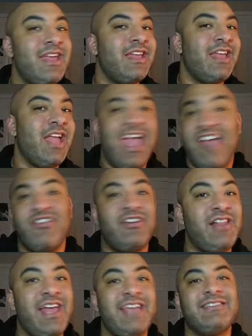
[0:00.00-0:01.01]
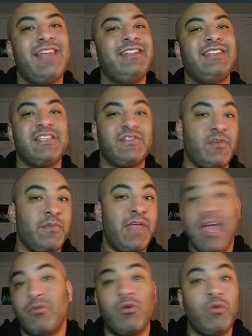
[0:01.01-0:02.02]
Every Clay is like this, from the
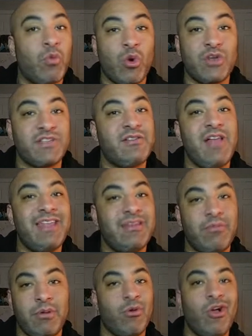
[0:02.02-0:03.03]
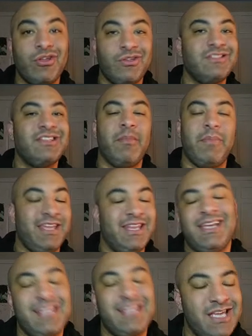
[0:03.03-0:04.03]
Emerald Rewards Clay that we were all using at the
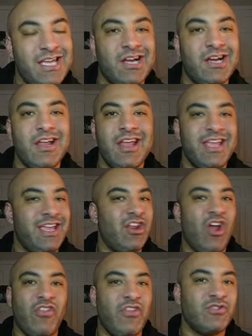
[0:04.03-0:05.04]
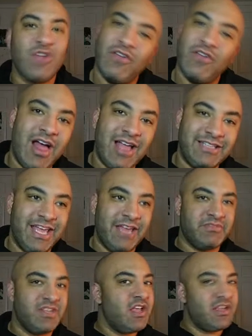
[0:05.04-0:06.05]
beginning of the year in all those offline games
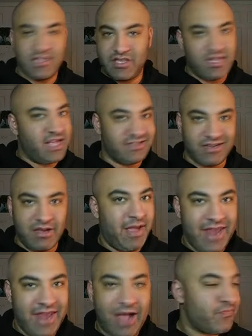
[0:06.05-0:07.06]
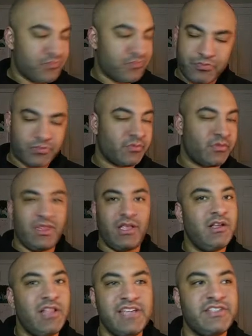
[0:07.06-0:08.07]
to the Clays that come out now.
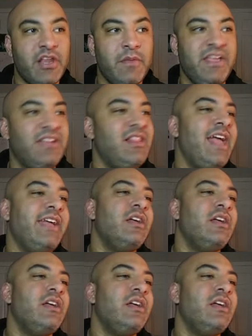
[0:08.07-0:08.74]
Clay is going to be Clay.